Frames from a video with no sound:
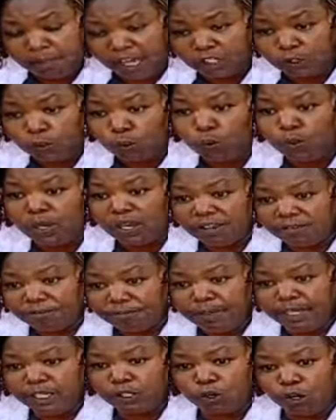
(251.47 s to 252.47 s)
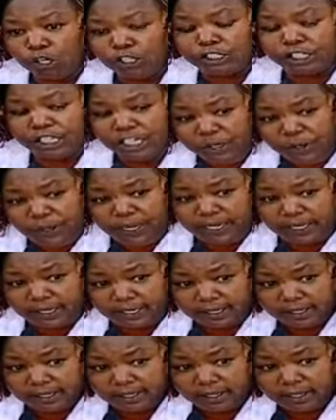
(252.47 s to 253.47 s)
that we've been
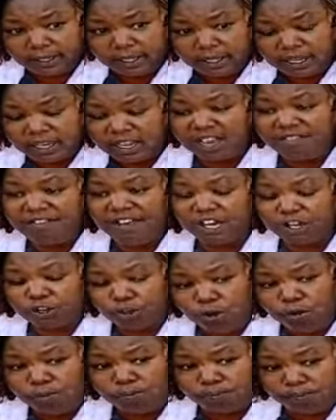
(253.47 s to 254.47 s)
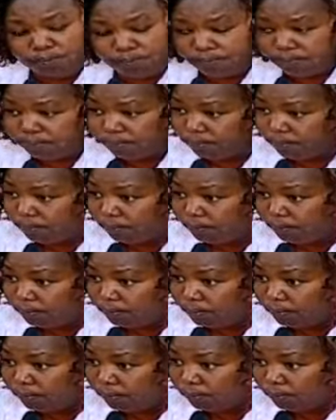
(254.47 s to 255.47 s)
continuing giving room
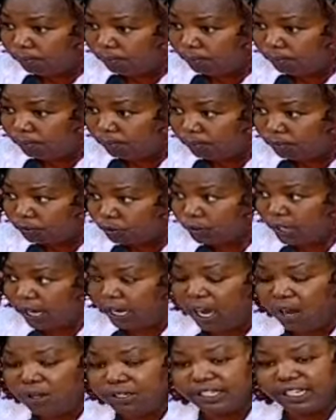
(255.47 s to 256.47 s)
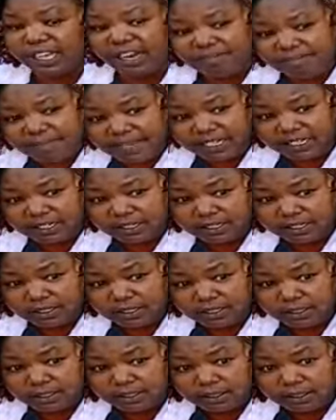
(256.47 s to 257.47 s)
to the county governments